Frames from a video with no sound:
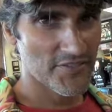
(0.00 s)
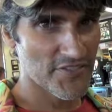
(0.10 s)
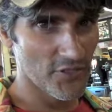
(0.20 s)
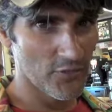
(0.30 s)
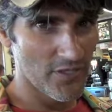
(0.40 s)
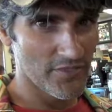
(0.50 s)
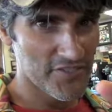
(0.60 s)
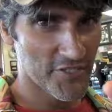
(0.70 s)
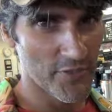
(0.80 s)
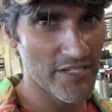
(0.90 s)
So on the
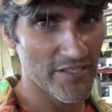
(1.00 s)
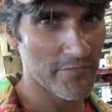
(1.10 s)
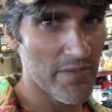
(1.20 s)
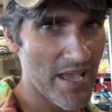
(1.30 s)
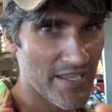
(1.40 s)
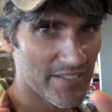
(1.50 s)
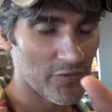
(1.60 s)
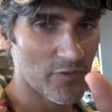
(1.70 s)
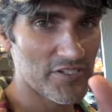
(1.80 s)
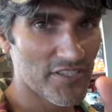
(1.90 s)
screen in the back,
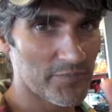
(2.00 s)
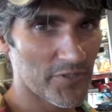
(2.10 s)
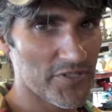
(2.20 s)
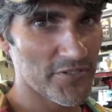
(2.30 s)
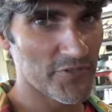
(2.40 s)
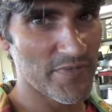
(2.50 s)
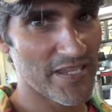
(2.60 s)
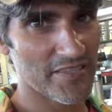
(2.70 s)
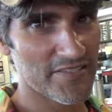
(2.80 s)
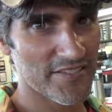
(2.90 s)
it went to the person who's
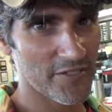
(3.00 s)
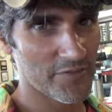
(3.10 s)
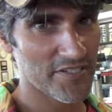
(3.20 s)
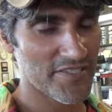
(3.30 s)
making the sandwich.